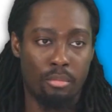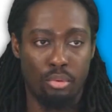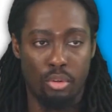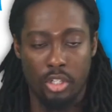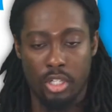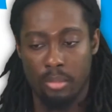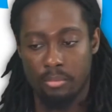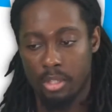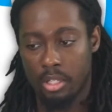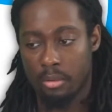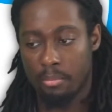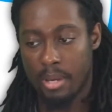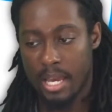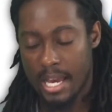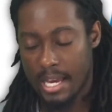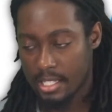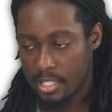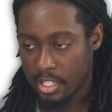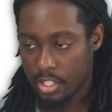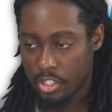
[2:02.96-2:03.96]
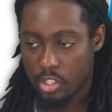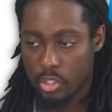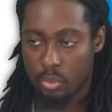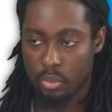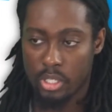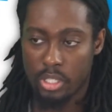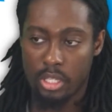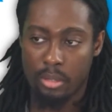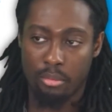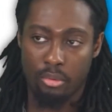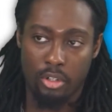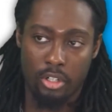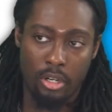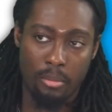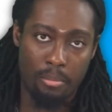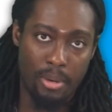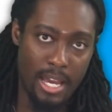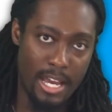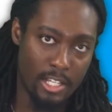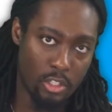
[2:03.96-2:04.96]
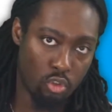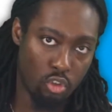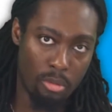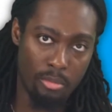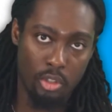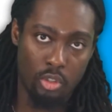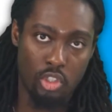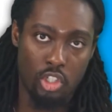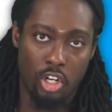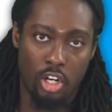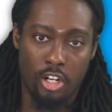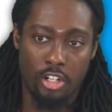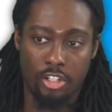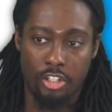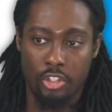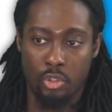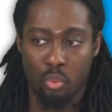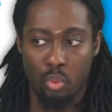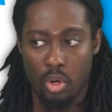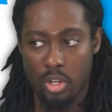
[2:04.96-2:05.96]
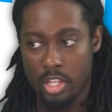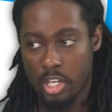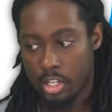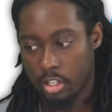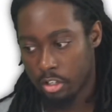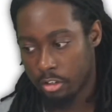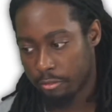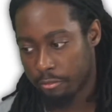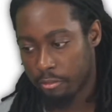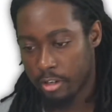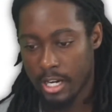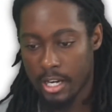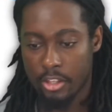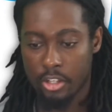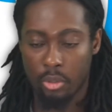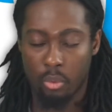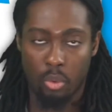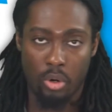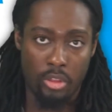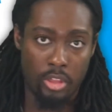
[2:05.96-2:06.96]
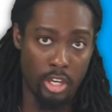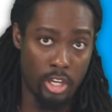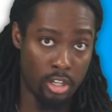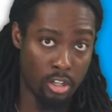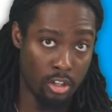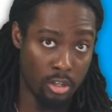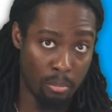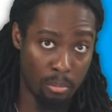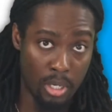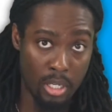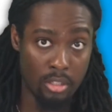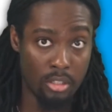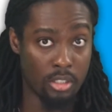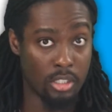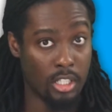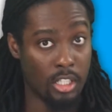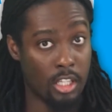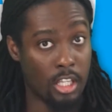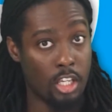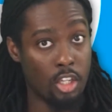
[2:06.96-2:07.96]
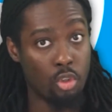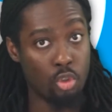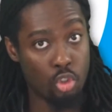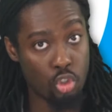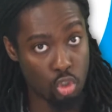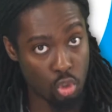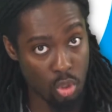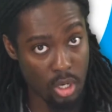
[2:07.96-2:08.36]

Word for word: They bring up their past history, they bring up past criminal charges. Were they a good father? Were they a good mother? Did they use